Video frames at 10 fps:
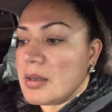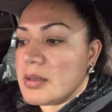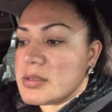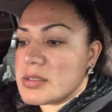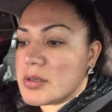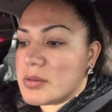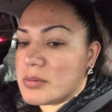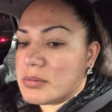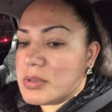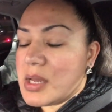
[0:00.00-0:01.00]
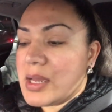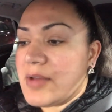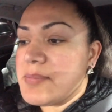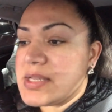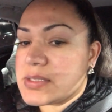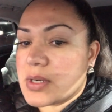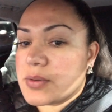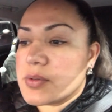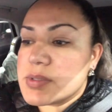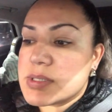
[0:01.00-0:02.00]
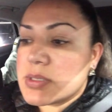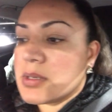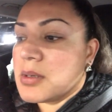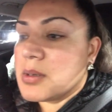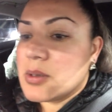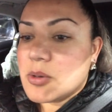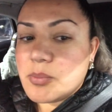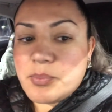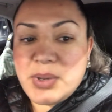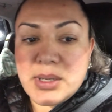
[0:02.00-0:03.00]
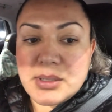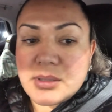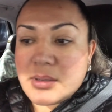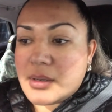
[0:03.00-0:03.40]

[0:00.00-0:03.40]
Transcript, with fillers: and so, yeah, I have my struggles, but